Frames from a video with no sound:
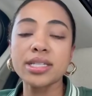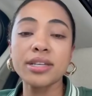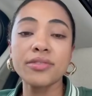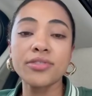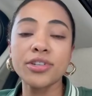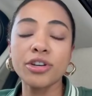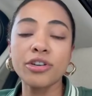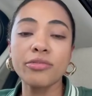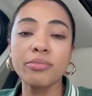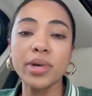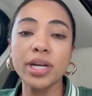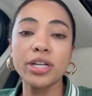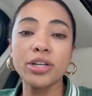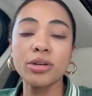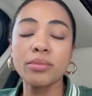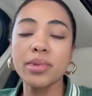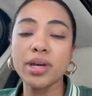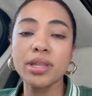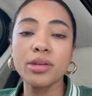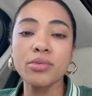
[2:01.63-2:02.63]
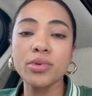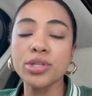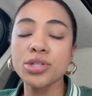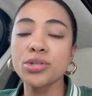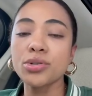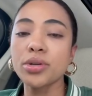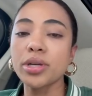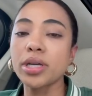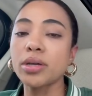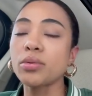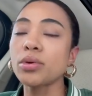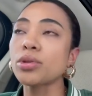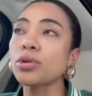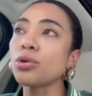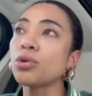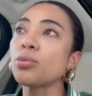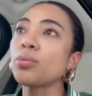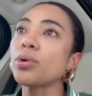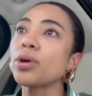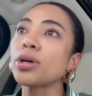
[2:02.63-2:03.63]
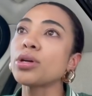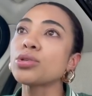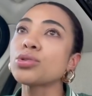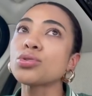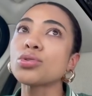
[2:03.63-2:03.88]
sifting of money your mother was doing with Oprah.